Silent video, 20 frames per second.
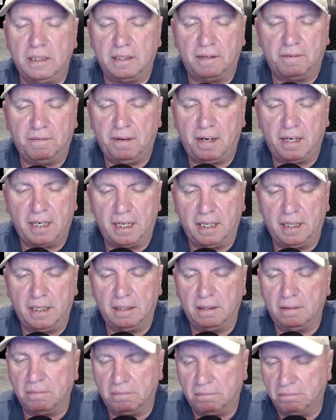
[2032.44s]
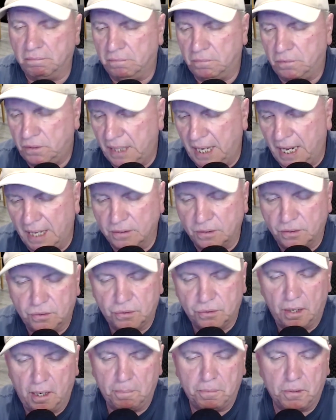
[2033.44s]
is a fucking Donald
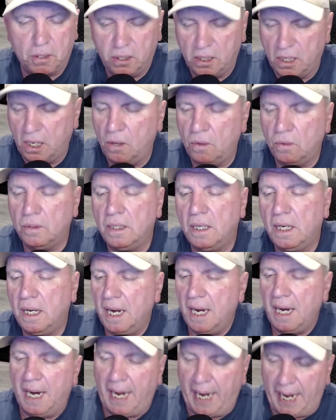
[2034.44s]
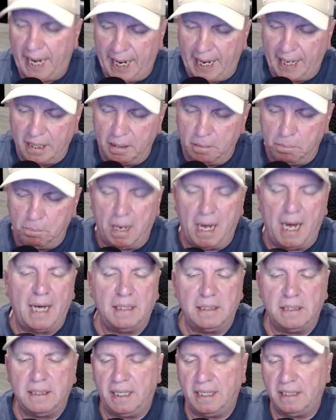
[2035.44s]
Trump clone and
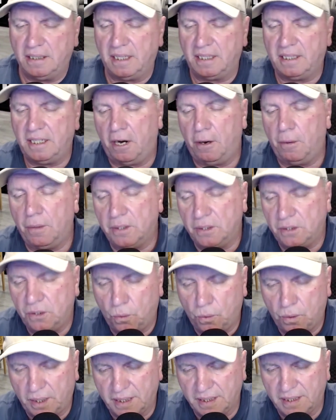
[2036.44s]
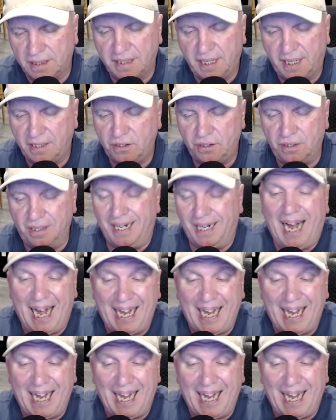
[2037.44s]
Hamas is a terrorist organization.